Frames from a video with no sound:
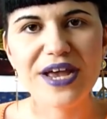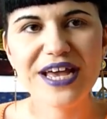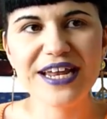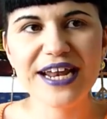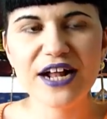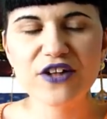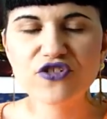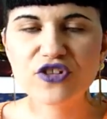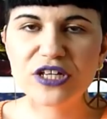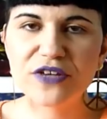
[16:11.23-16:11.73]
and
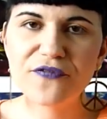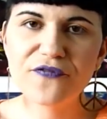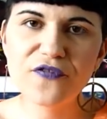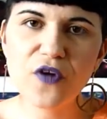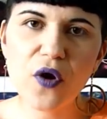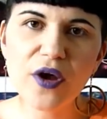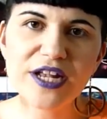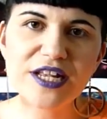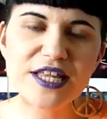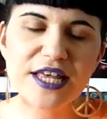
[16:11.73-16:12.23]
actually
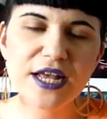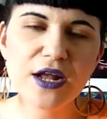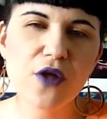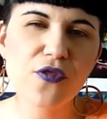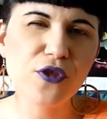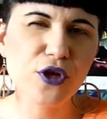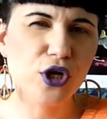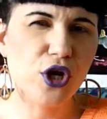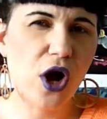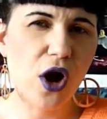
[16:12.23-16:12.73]
finding
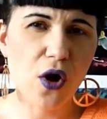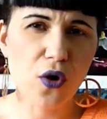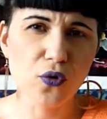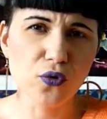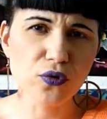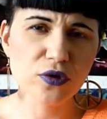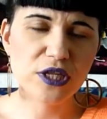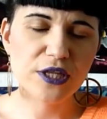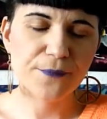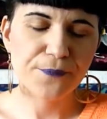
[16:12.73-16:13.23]
the
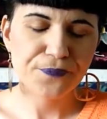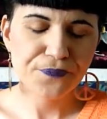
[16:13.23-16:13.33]
gold.